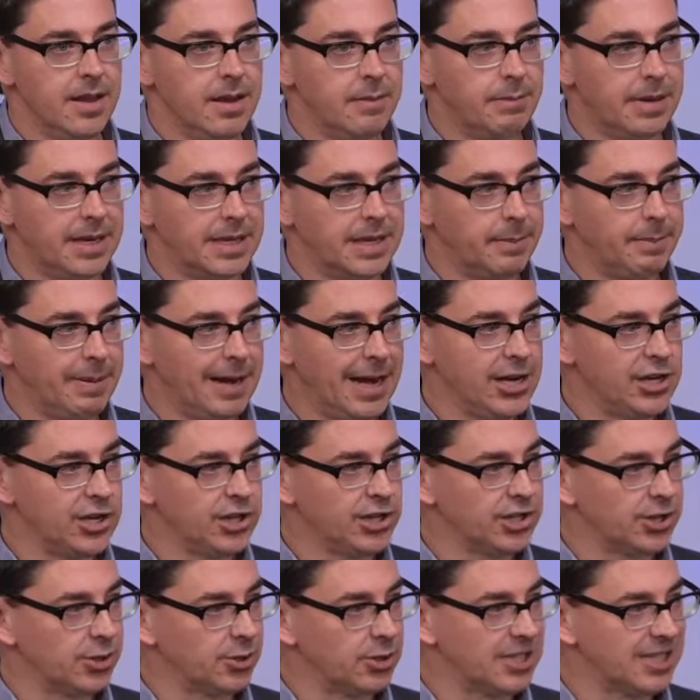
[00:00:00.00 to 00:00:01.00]
But the
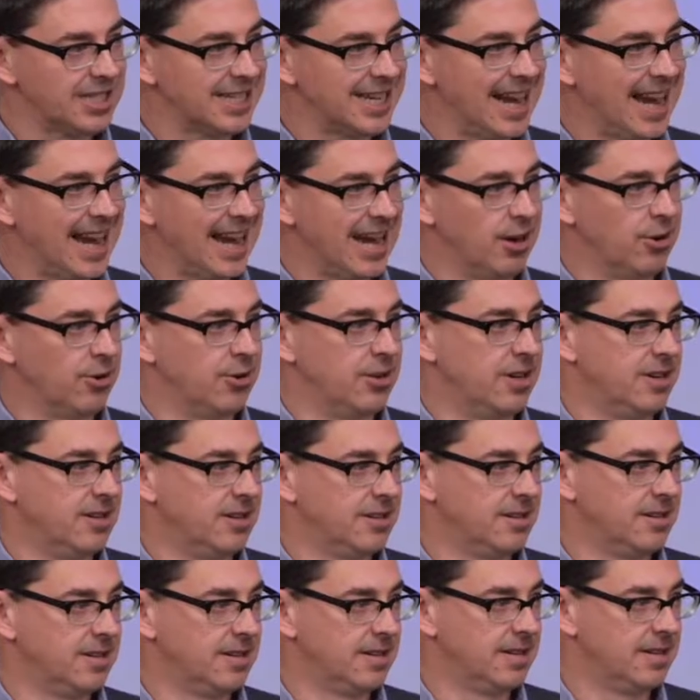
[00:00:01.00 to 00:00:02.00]
patients are scared,
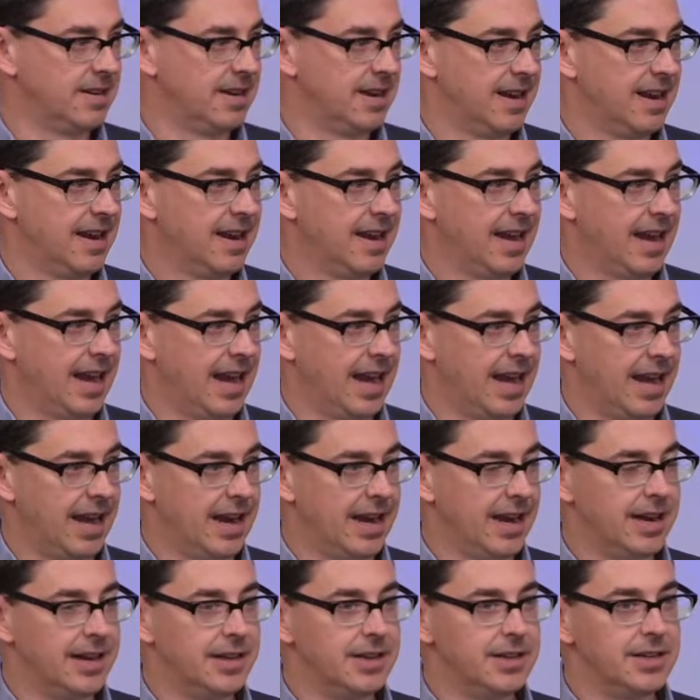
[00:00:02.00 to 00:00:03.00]

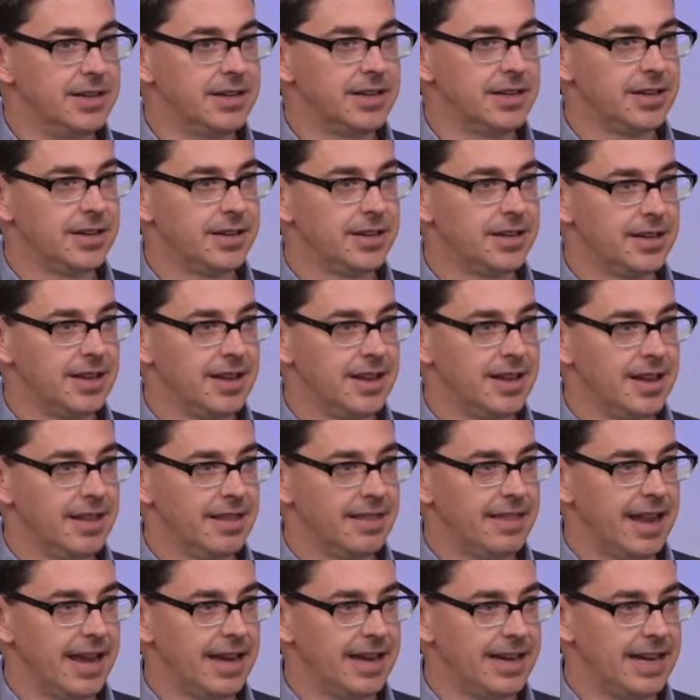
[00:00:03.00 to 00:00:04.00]
and
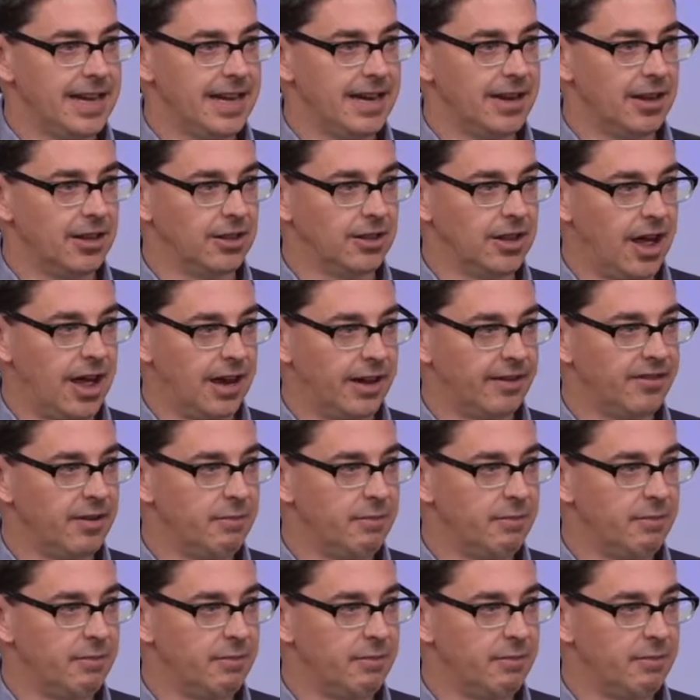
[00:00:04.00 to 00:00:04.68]
they need a lot of